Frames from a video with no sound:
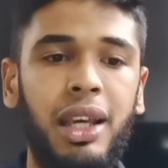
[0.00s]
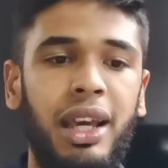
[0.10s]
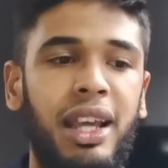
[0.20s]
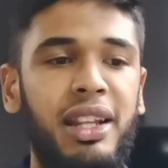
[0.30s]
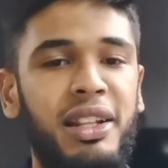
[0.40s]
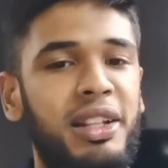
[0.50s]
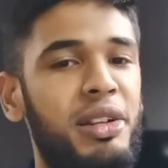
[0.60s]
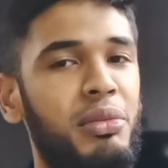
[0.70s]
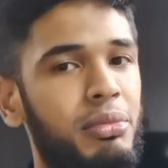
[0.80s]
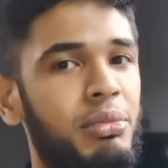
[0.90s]

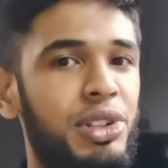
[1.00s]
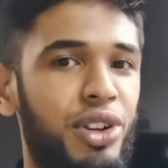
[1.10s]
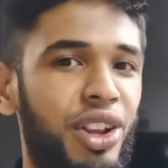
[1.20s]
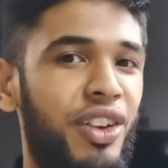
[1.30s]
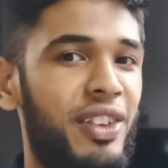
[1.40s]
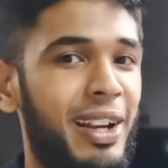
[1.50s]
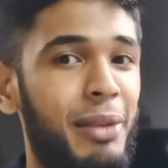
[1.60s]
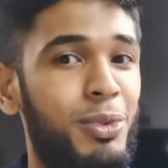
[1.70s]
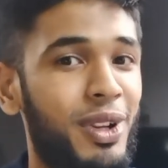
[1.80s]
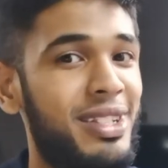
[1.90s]
and majority of the
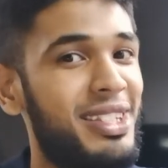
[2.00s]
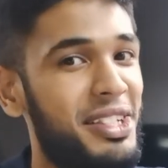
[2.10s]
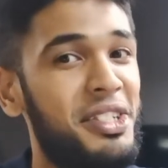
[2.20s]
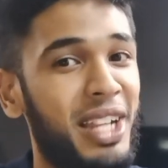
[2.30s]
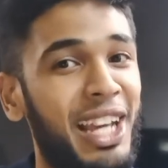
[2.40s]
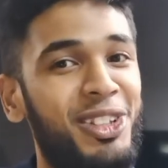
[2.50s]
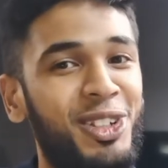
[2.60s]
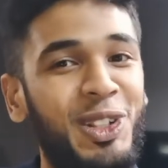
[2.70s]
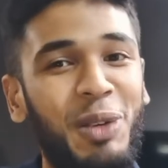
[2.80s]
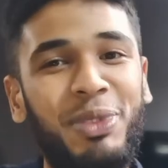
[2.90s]
ripe ones is right
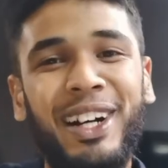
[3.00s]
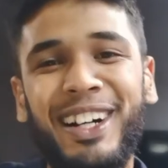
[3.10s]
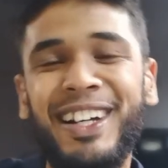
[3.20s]
on top.